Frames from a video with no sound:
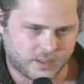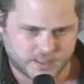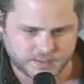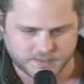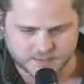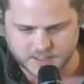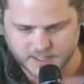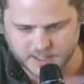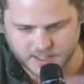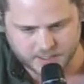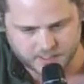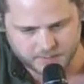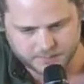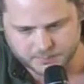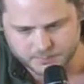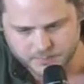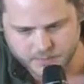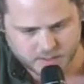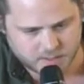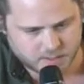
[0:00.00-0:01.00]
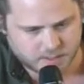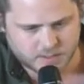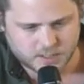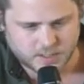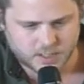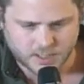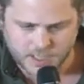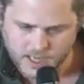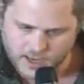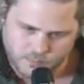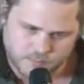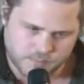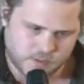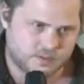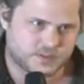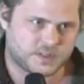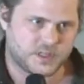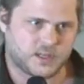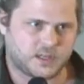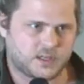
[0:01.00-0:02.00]
Is there loud
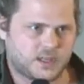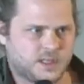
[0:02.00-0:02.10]
music?